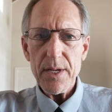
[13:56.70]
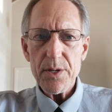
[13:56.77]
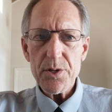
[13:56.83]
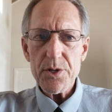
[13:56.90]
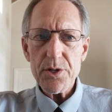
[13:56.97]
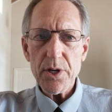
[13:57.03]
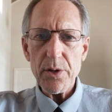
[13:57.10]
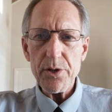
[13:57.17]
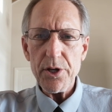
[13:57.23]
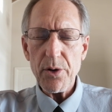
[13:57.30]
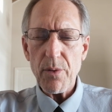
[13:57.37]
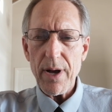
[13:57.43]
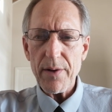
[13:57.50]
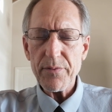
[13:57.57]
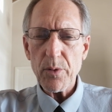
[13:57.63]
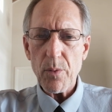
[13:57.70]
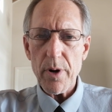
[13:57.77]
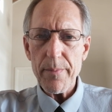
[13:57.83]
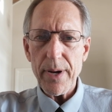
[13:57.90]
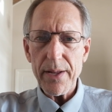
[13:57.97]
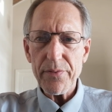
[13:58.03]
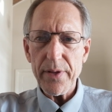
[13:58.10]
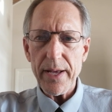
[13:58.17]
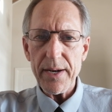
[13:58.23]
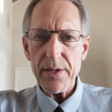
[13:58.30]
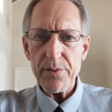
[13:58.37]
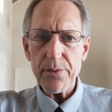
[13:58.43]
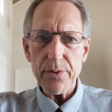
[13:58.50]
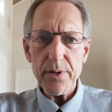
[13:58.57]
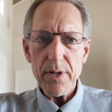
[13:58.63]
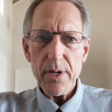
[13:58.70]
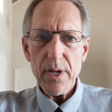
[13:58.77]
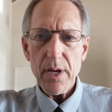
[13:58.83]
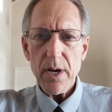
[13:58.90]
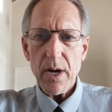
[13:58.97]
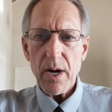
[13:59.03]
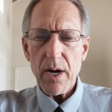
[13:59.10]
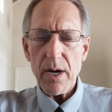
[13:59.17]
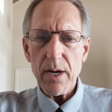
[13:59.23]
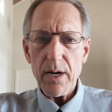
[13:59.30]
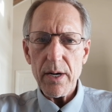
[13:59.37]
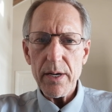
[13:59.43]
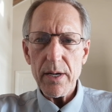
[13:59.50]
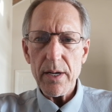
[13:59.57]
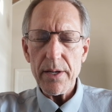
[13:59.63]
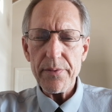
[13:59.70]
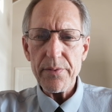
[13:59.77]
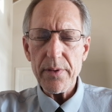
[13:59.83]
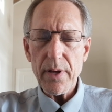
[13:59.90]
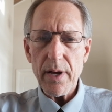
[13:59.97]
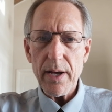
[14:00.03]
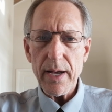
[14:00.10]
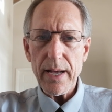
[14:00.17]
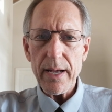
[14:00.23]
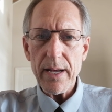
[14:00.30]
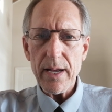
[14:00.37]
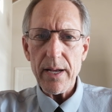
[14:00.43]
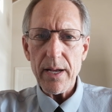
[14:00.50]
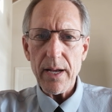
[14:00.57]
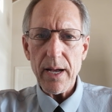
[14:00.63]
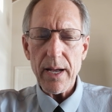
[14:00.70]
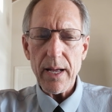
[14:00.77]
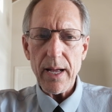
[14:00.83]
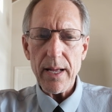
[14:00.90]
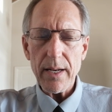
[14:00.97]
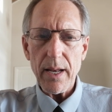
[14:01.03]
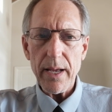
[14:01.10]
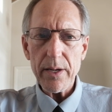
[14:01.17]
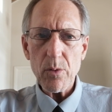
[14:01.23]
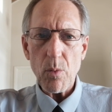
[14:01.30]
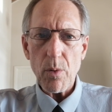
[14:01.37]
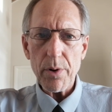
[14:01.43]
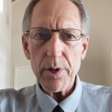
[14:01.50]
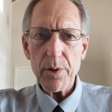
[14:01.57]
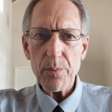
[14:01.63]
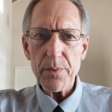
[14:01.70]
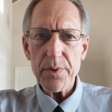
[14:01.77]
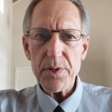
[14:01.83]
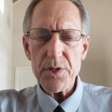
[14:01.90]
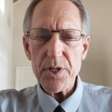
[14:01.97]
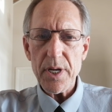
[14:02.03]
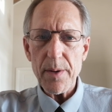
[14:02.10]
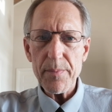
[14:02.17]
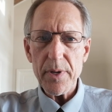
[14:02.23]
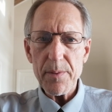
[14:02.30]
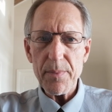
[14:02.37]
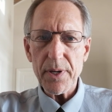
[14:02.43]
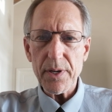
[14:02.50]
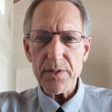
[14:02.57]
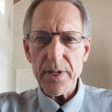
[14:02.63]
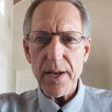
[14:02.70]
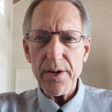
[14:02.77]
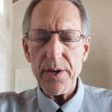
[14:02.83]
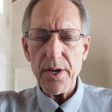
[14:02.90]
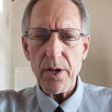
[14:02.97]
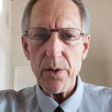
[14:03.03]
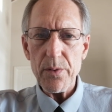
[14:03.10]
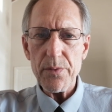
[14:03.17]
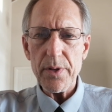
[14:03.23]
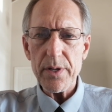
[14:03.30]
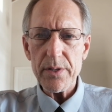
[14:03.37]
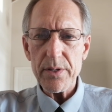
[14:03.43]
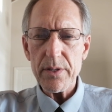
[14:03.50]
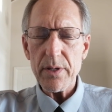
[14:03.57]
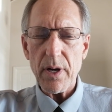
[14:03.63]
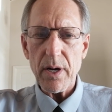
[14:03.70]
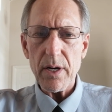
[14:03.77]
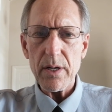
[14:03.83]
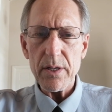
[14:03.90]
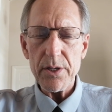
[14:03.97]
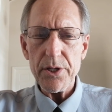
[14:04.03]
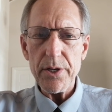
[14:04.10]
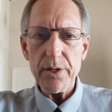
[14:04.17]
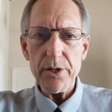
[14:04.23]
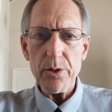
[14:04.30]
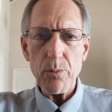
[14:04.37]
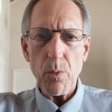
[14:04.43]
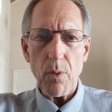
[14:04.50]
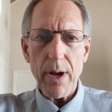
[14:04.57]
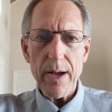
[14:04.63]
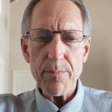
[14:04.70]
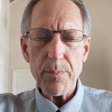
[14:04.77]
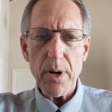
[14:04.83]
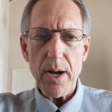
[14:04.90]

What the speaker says: so you don't have to worry about that either. I like working with this company because I know that you won't have